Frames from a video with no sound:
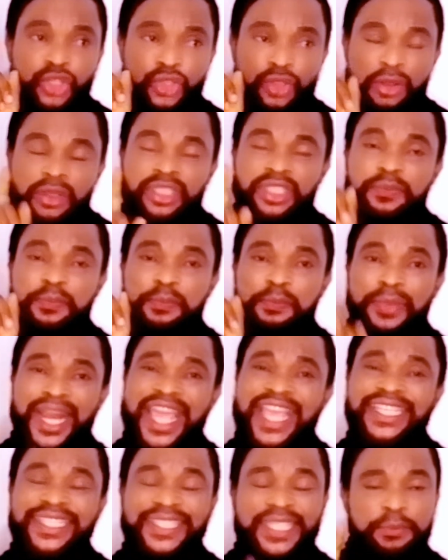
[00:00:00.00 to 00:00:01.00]
don't
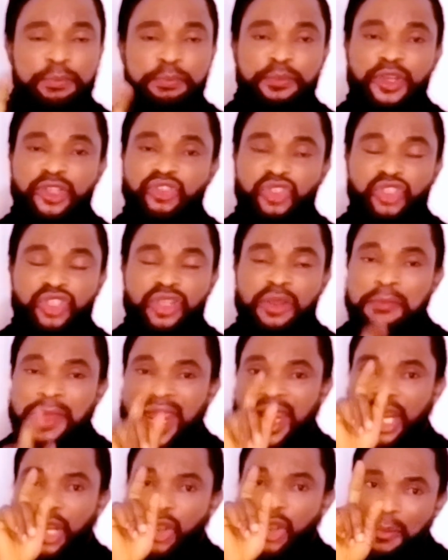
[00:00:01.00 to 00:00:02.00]
place the punctuation
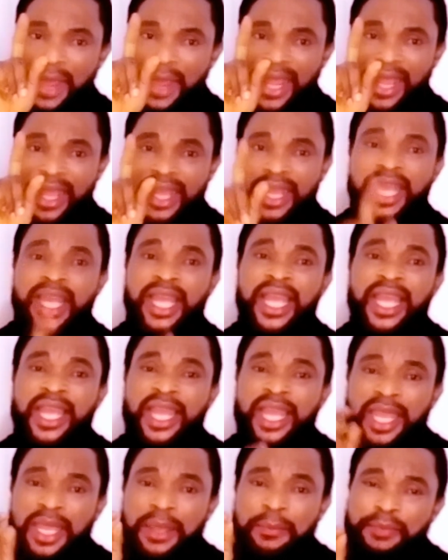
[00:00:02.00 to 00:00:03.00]
mark, comma,
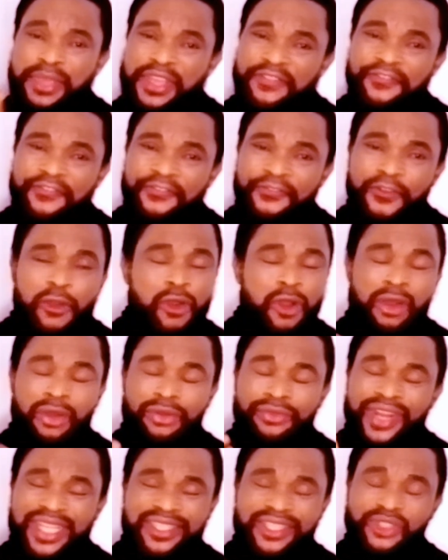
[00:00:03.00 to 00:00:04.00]
before
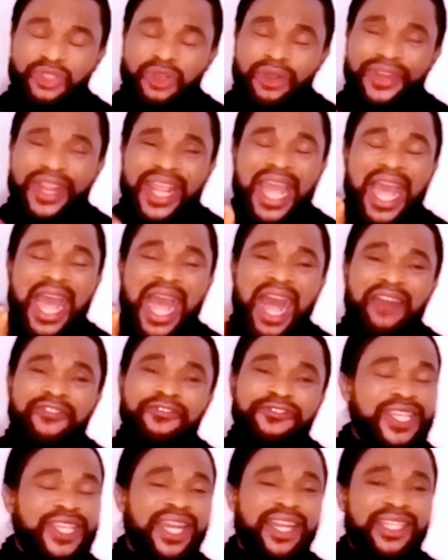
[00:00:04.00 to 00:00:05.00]
or
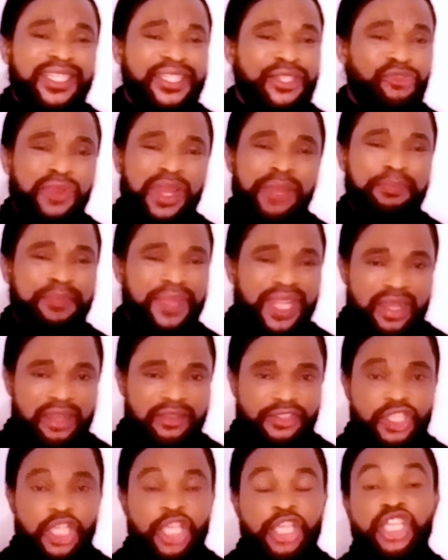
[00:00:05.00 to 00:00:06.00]
after the word
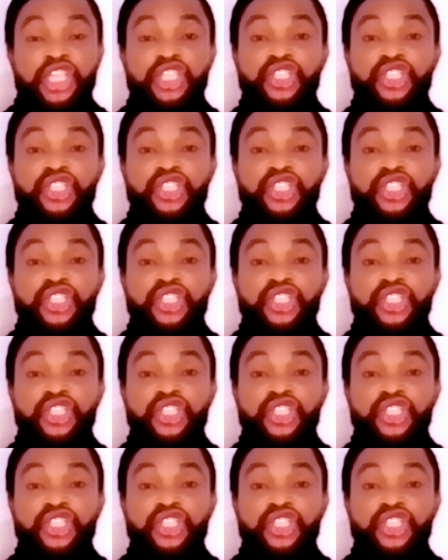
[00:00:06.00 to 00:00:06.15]
because.